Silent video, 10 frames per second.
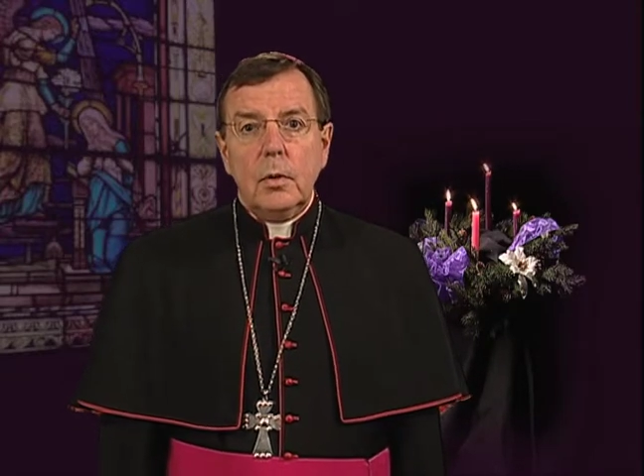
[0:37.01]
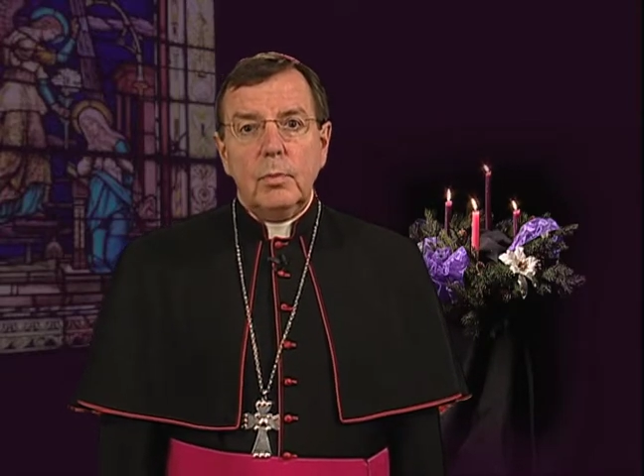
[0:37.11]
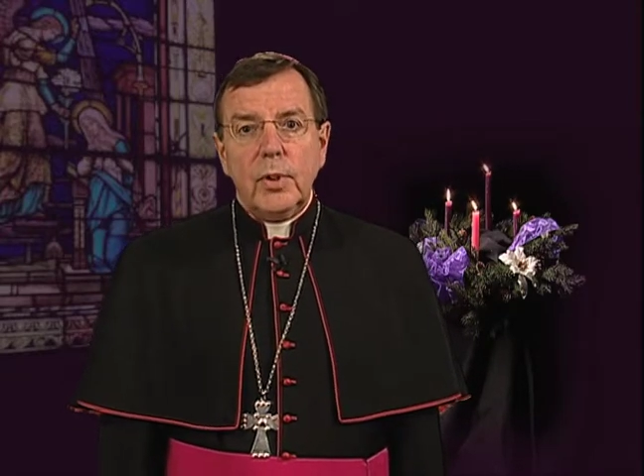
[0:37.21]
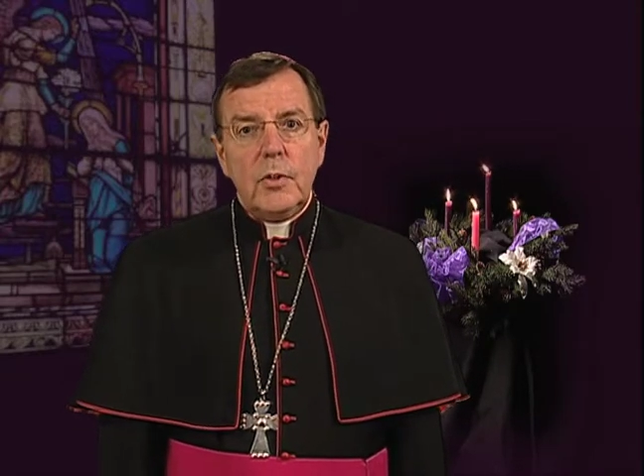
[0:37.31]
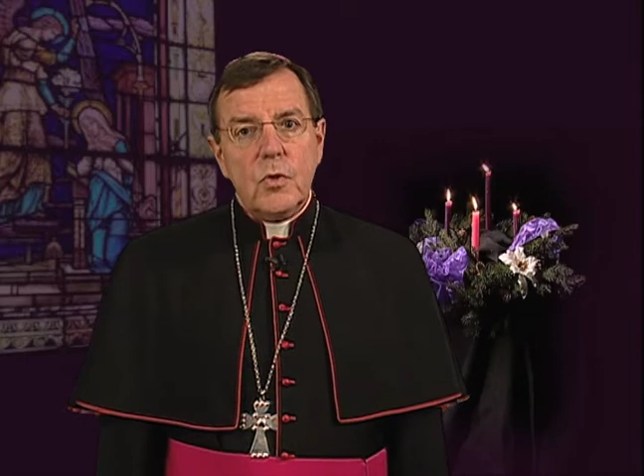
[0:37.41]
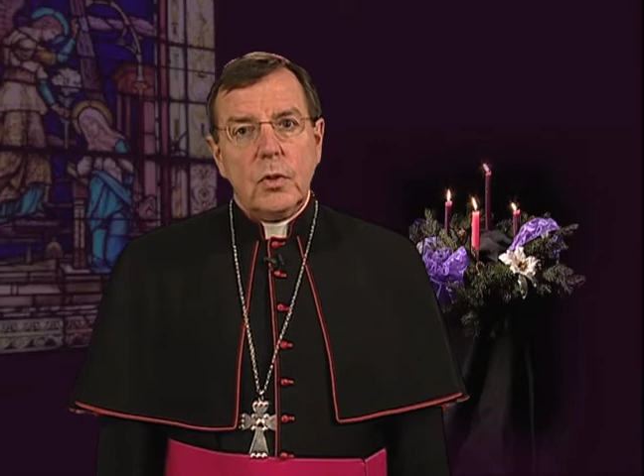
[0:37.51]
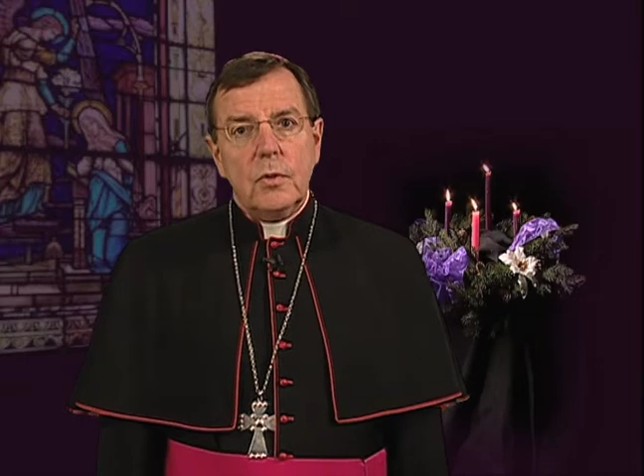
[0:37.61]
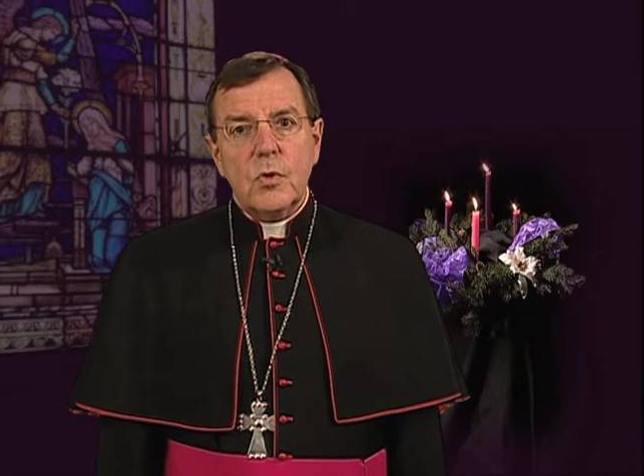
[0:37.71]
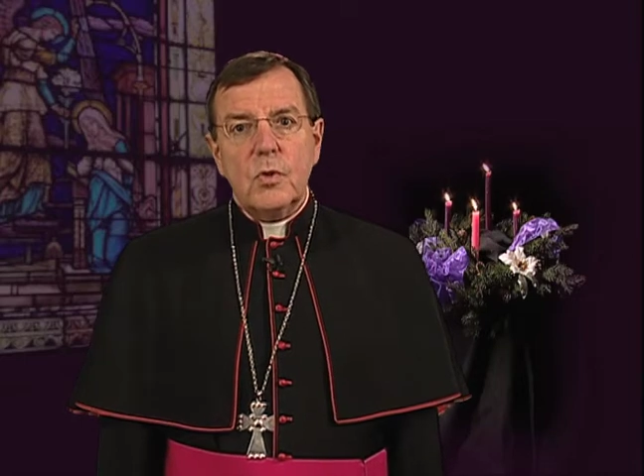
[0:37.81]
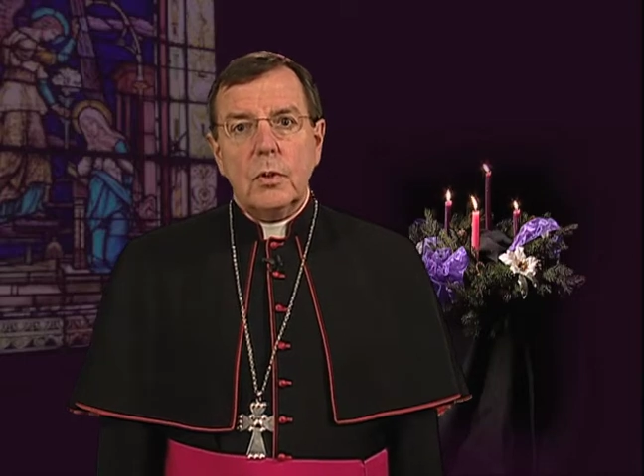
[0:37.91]
please
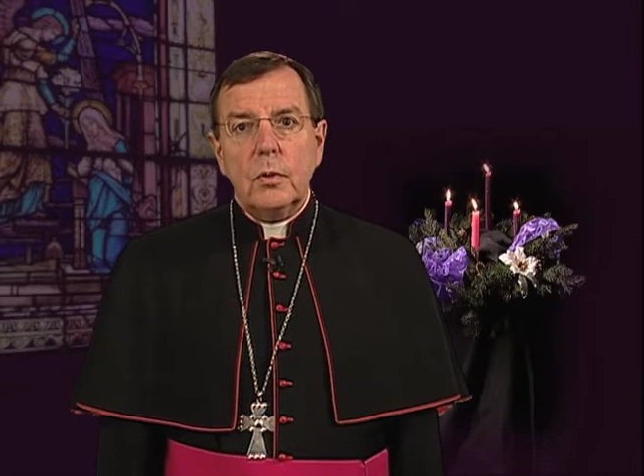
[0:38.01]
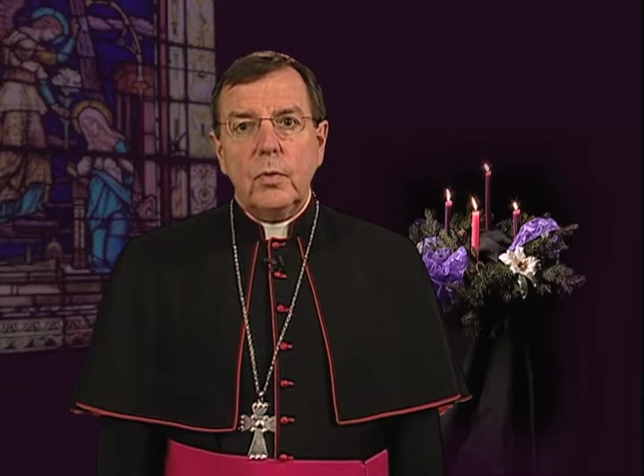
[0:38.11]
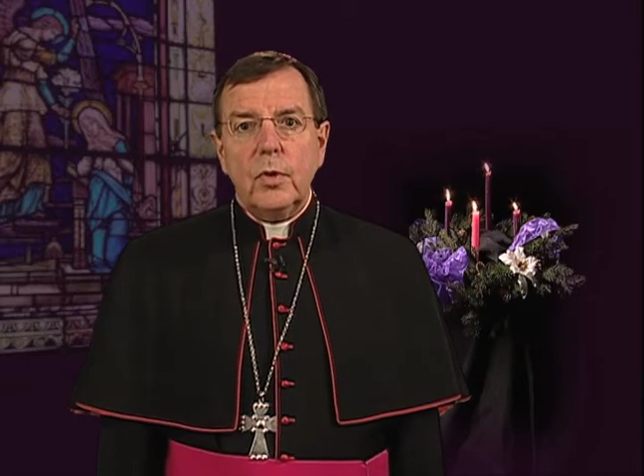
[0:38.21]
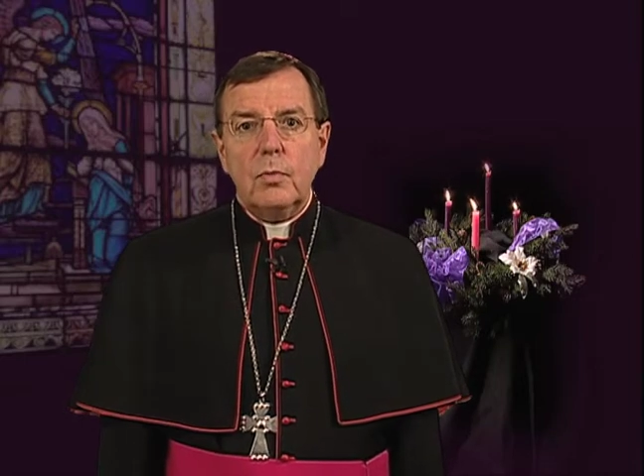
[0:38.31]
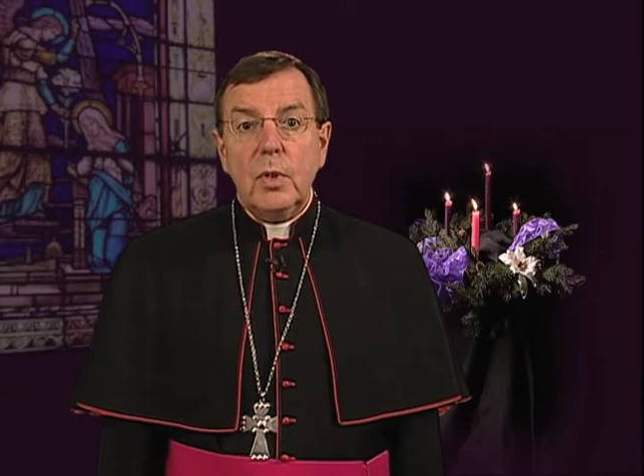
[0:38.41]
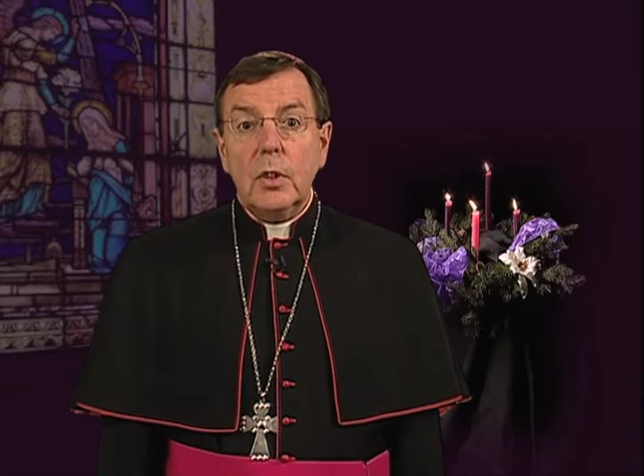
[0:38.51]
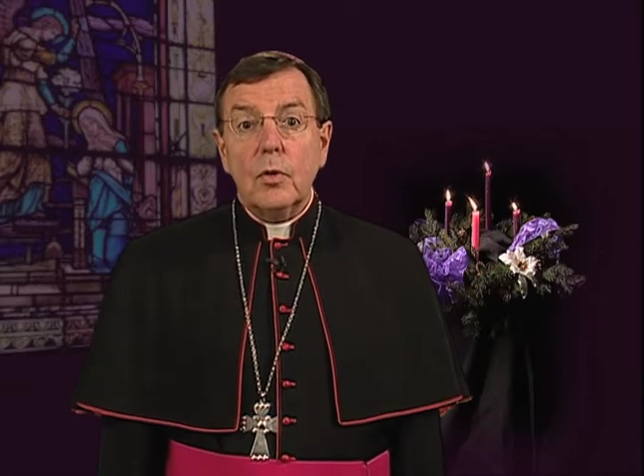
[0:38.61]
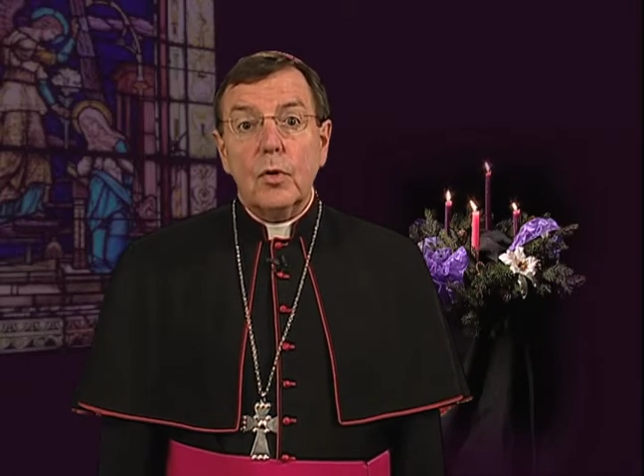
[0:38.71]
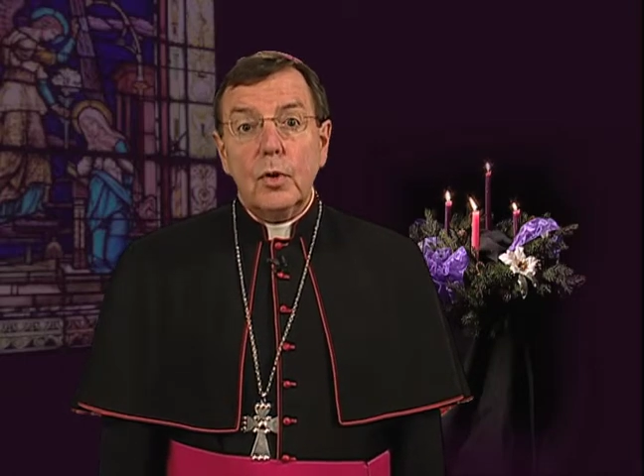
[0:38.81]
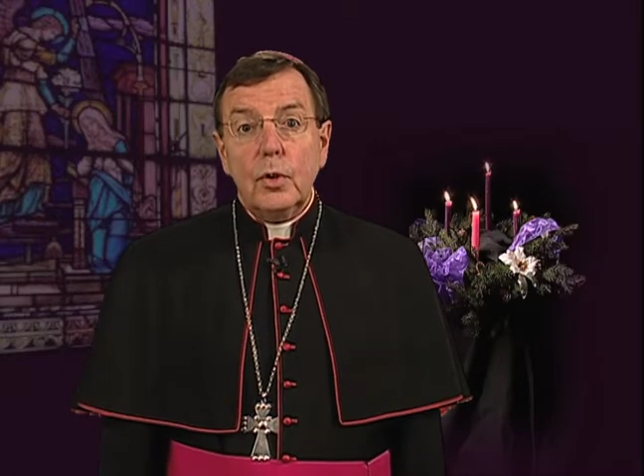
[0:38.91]
consider with me a
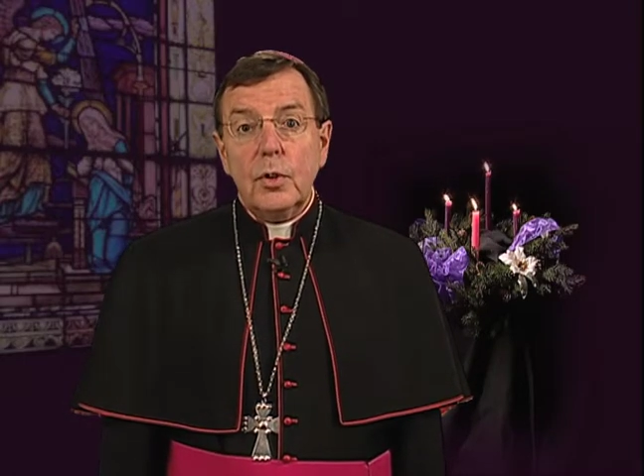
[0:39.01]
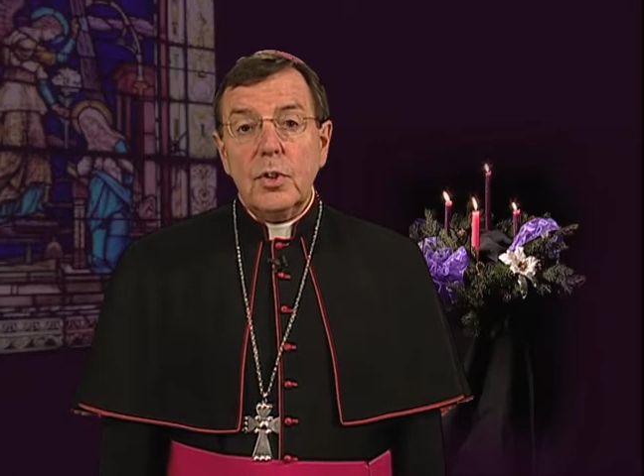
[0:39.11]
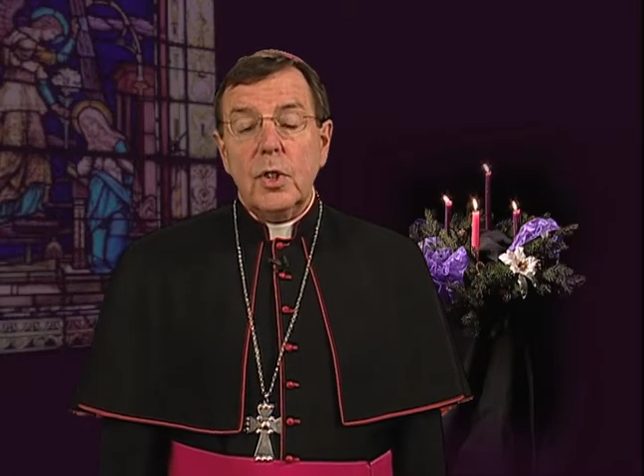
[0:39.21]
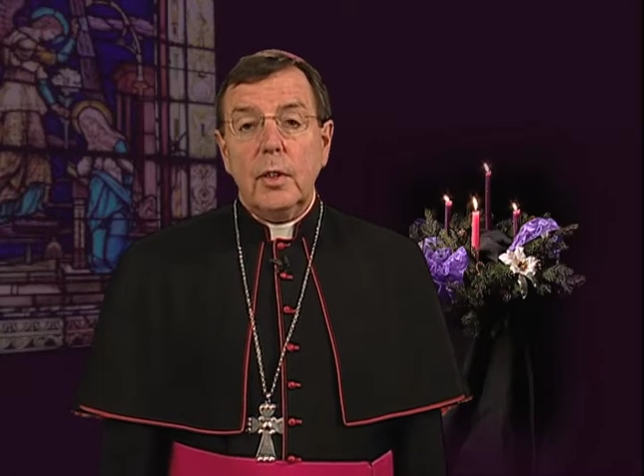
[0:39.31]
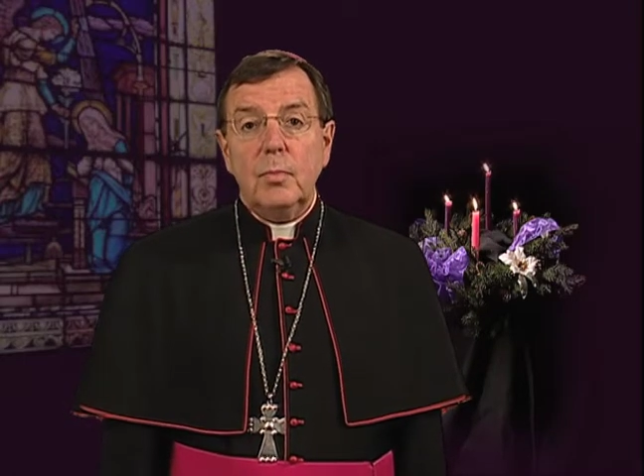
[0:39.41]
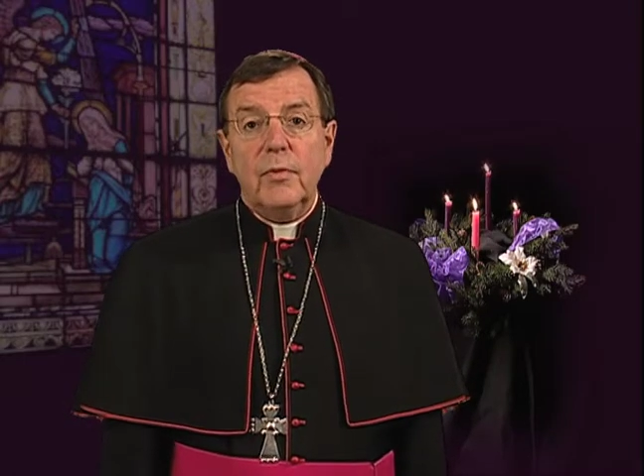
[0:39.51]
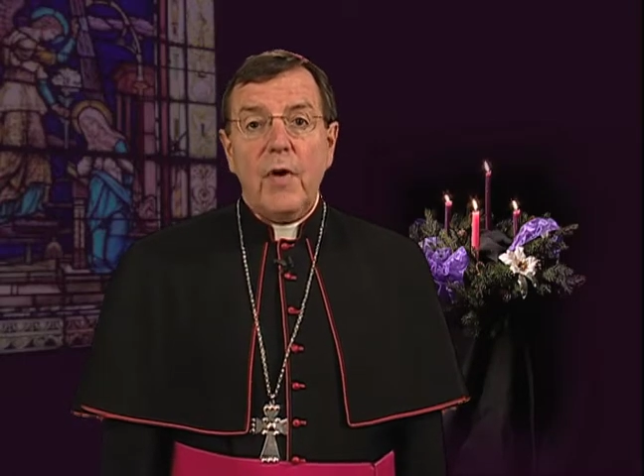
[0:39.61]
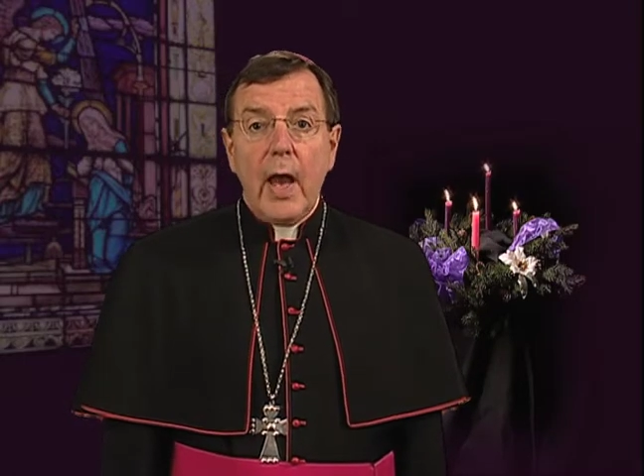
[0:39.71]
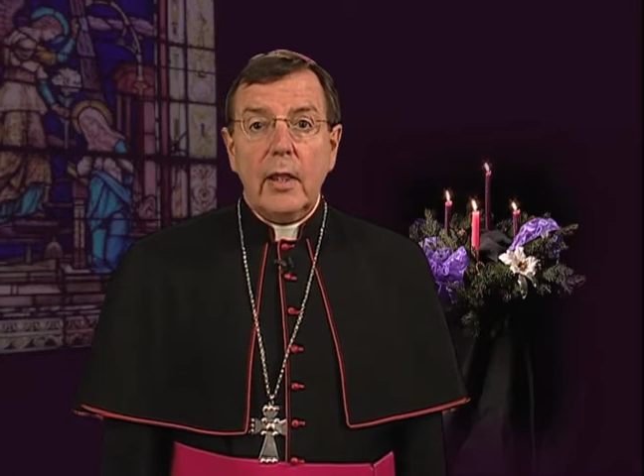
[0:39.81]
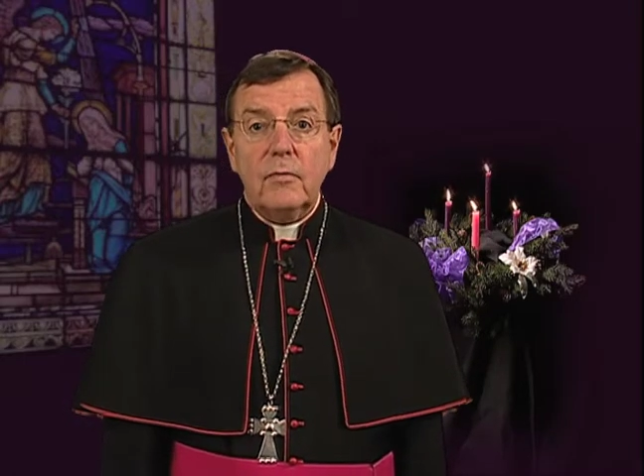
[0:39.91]
third type of
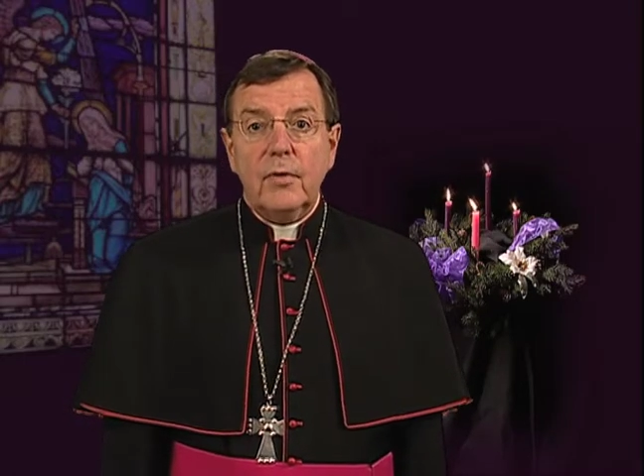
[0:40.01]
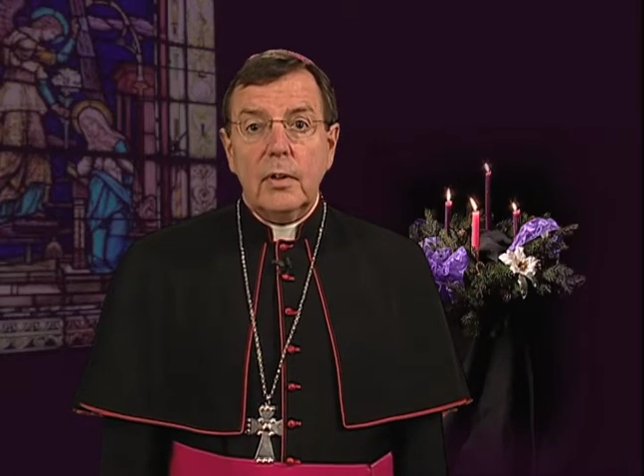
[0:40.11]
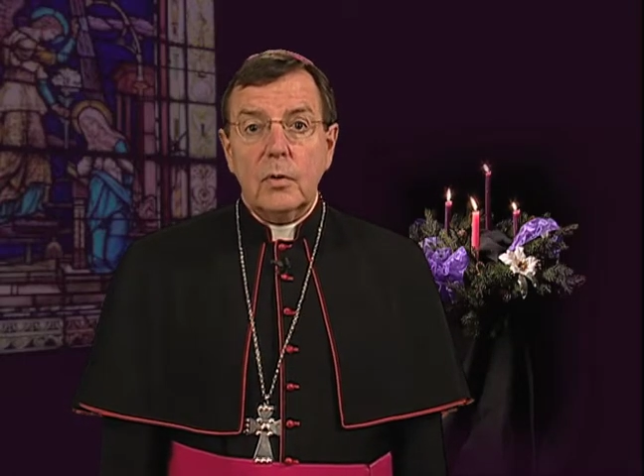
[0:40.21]
Advent,